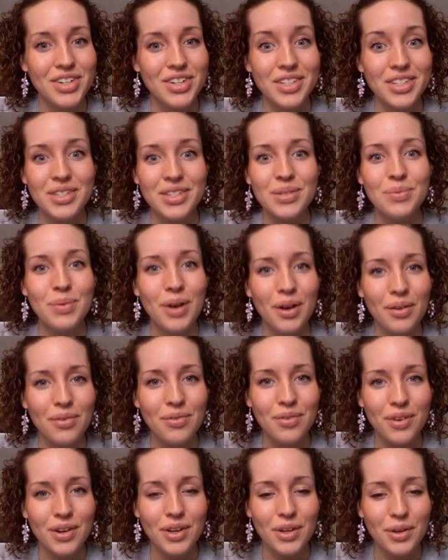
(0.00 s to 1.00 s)
just as well
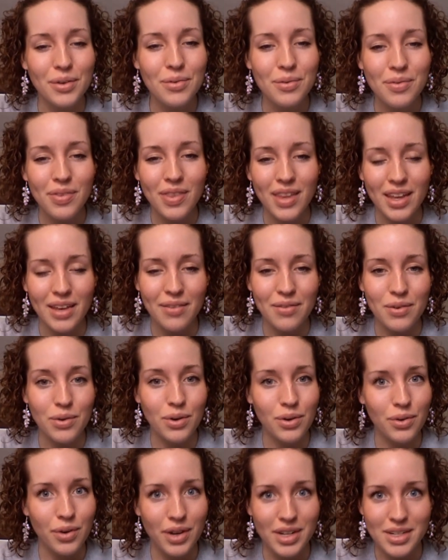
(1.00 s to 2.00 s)
for you if
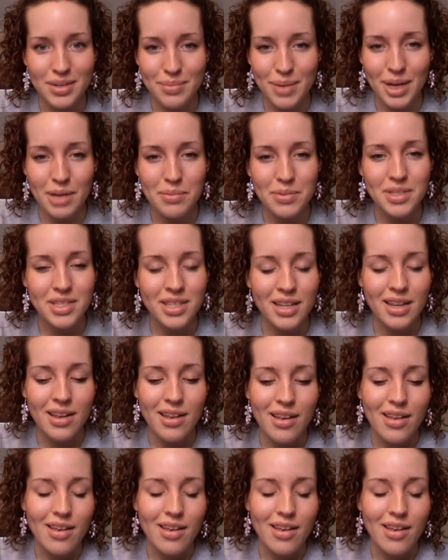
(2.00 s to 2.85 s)
you are going to MEPS.